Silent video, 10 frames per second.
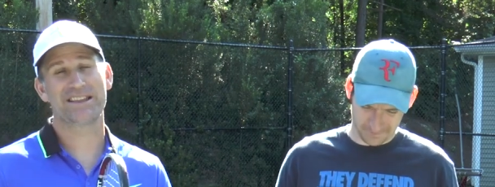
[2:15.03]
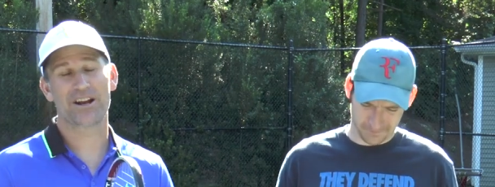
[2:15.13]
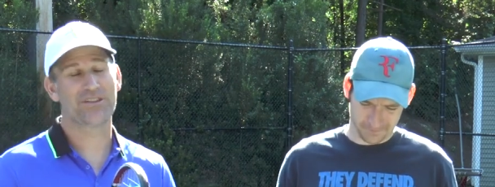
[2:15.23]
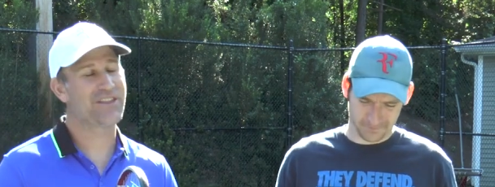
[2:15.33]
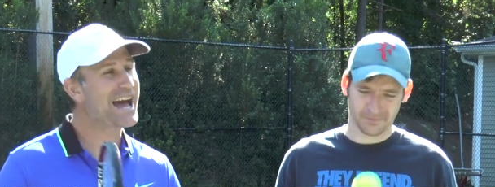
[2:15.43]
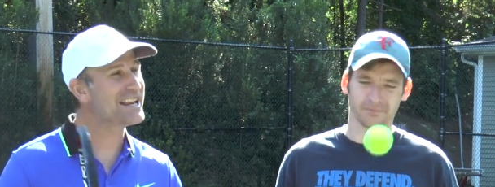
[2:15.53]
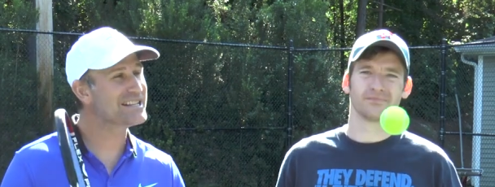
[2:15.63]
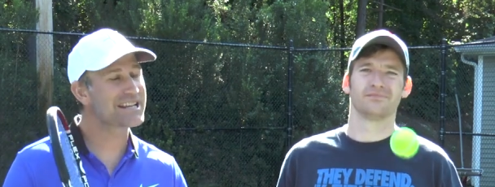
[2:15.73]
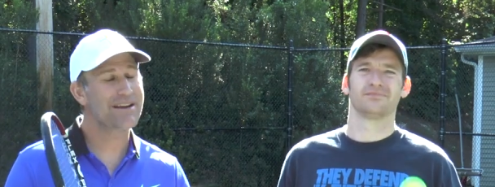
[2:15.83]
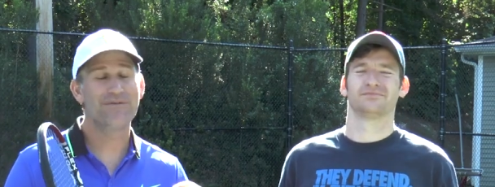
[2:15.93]
Speaker 1: there, that
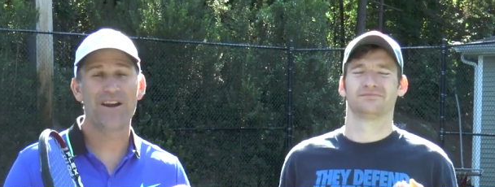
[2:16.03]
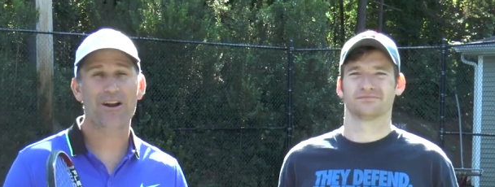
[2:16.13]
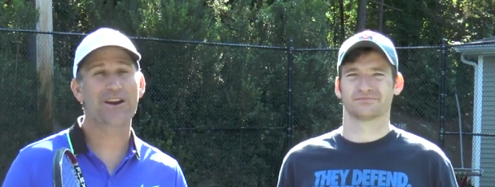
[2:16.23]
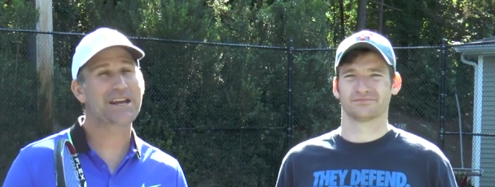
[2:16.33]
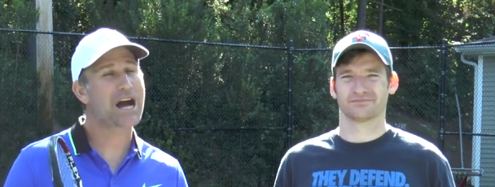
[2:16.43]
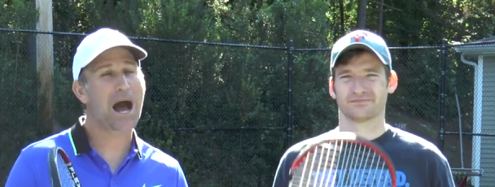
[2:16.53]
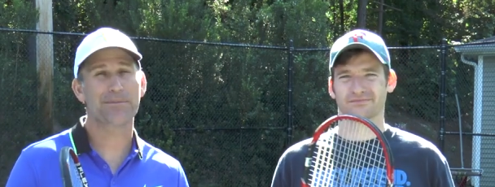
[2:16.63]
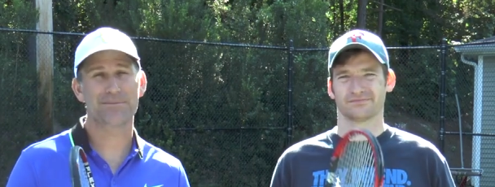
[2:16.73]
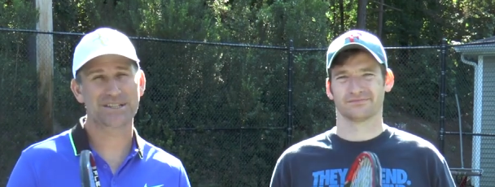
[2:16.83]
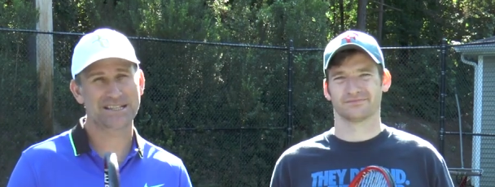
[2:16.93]
is a very
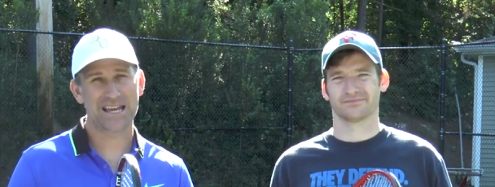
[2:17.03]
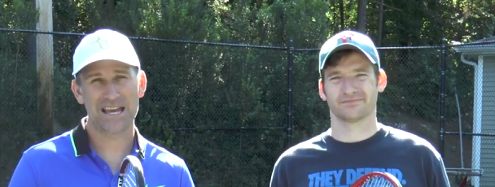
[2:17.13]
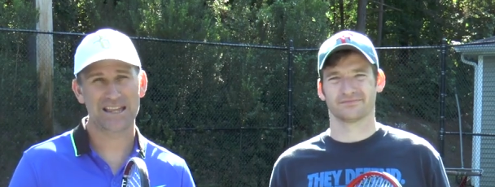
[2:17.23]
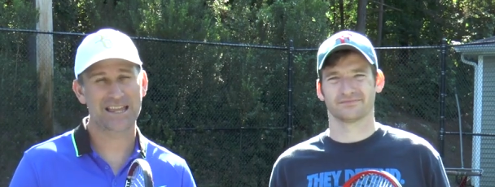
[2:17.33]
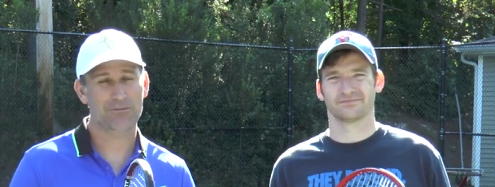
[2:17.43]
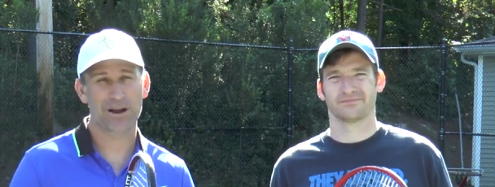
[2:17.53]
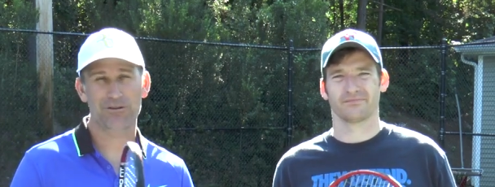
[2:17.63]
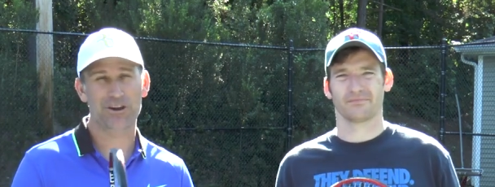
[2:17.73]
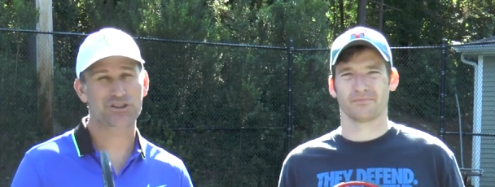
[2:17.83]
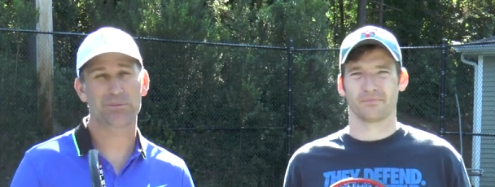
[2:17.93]
common mistake that
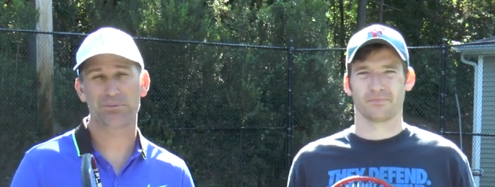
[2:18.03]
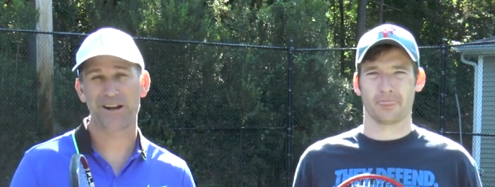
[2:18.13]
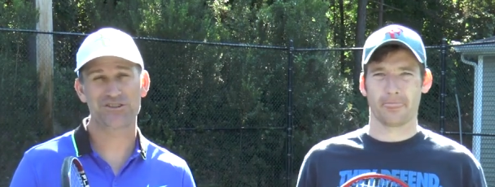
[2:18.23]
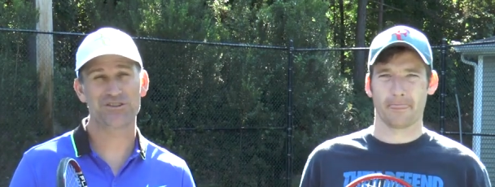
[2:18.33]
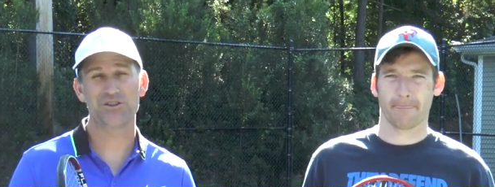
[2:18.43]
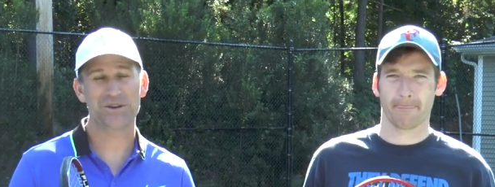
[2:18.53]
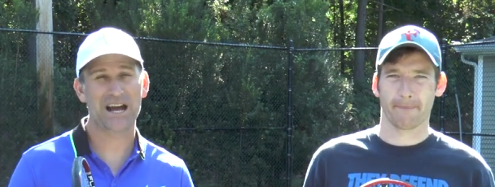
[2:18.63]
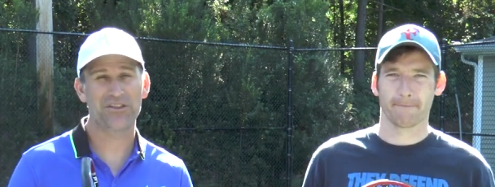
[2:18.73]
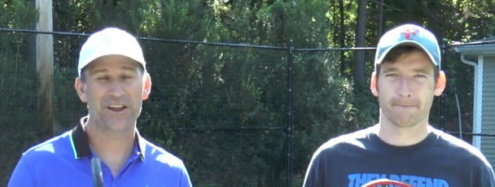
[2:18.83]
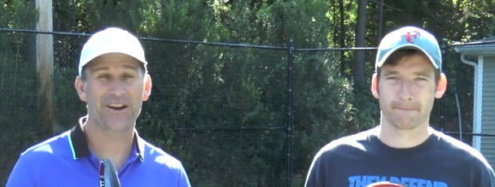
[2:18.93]
recreational players are doing
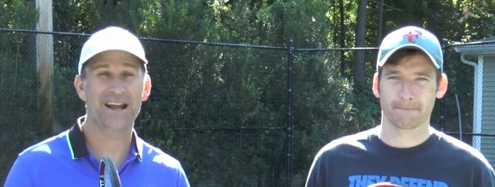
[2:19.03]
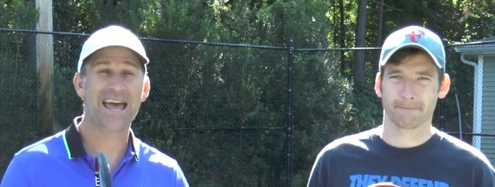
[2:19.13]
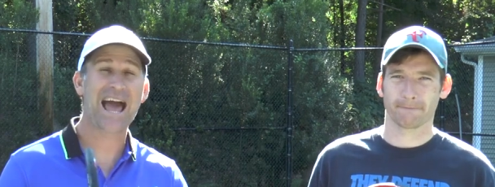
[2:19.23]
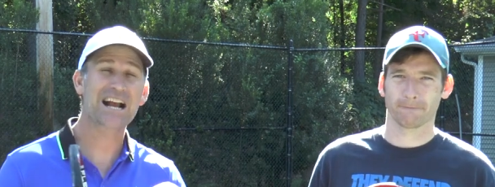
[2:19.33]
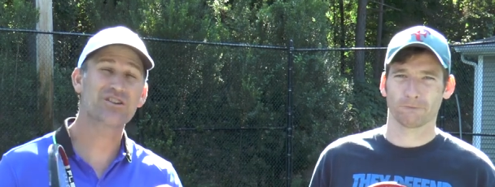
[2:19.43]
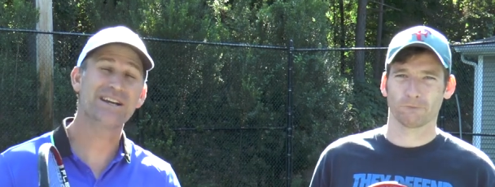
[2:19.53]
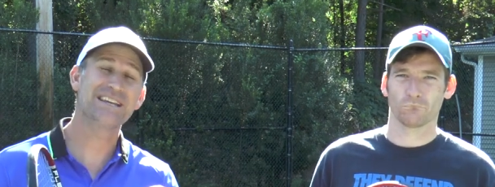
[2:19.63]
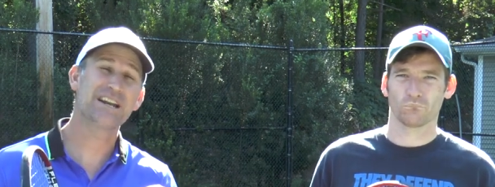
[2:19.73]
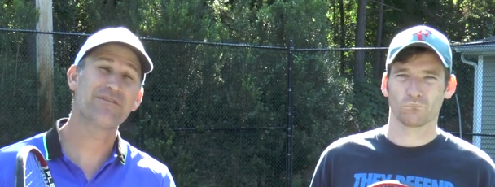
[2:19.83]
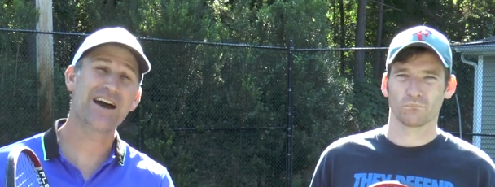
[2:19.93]
out there and I actually
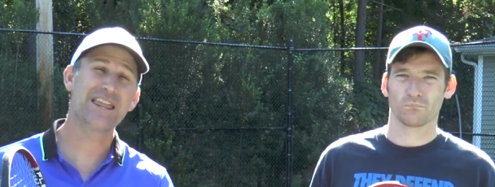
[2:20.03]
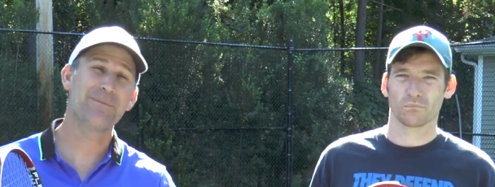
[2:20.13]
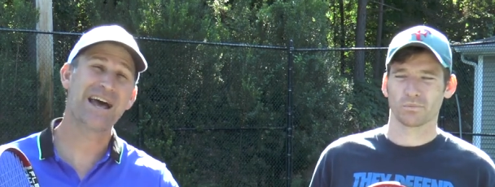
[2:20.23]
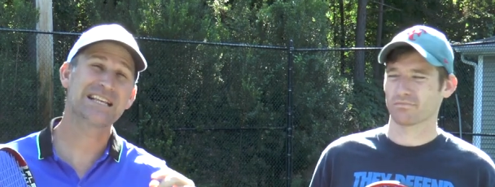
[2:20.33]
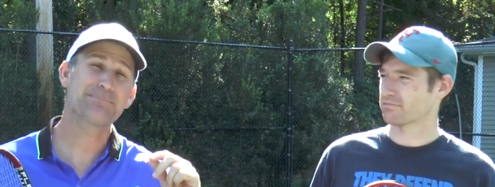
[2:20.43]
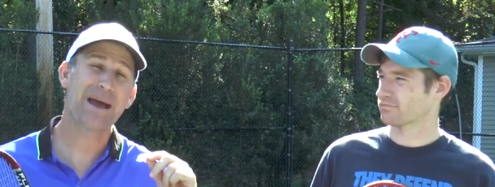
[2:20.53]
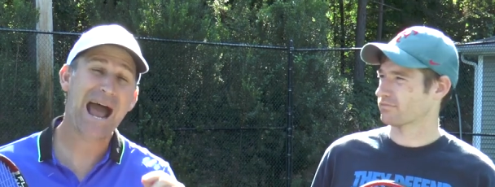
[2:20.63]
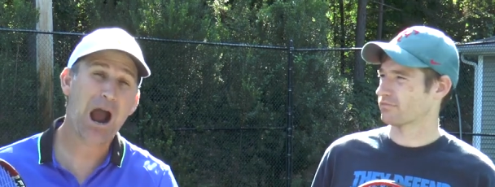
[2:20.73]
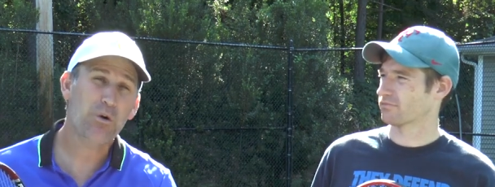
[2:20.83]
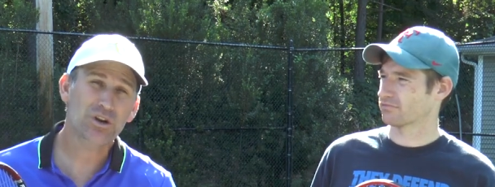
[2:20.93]
identify them as
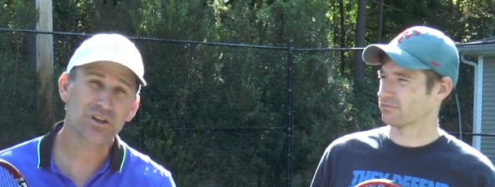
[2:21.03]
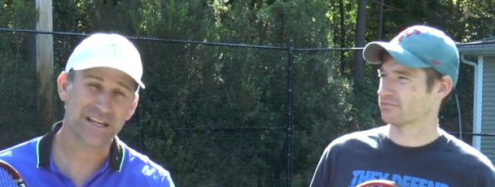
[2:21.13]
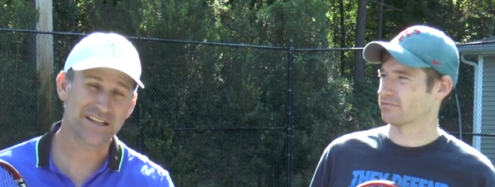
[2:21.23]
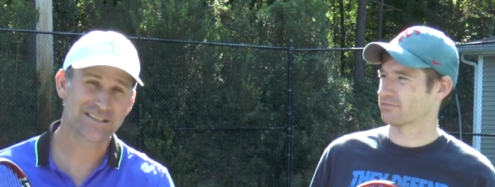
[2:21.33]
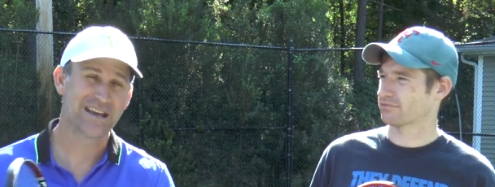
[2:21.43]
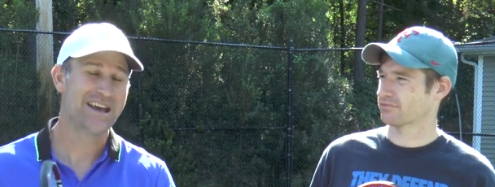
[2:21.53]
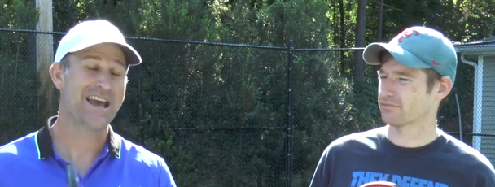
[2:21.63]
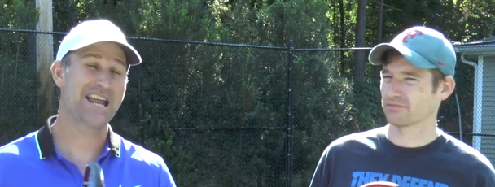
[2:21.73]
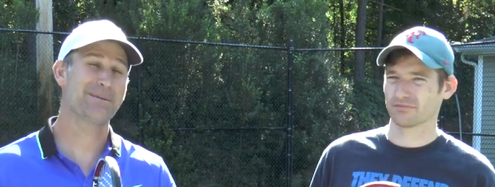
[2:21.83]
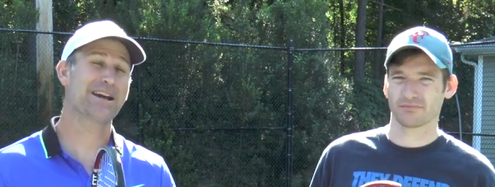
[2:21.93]
power leaks.
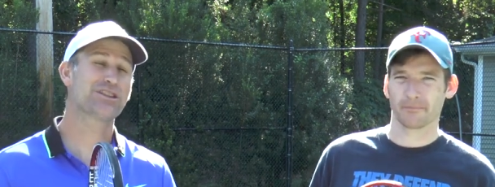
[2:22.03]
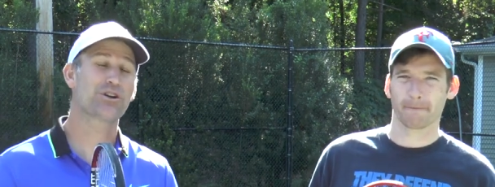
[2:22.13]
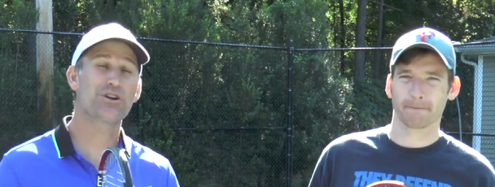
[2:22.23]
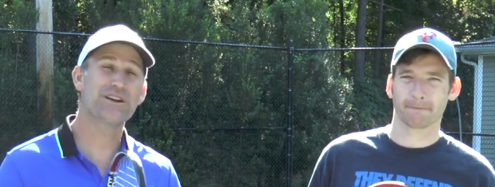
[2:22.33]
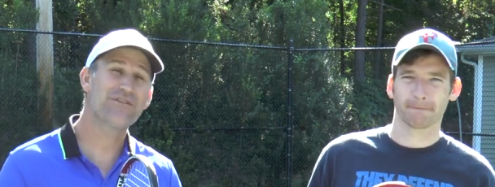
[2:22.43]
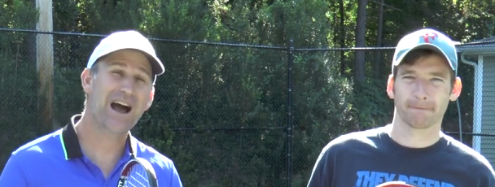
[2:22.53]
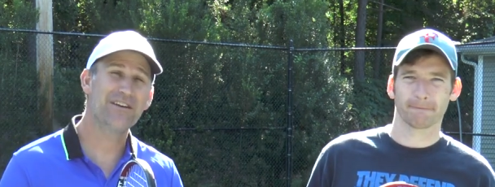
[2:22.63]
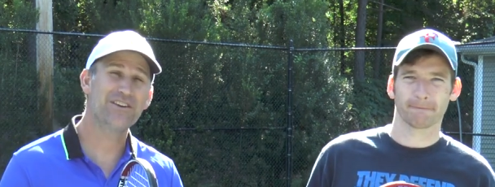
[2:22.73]
And in my 35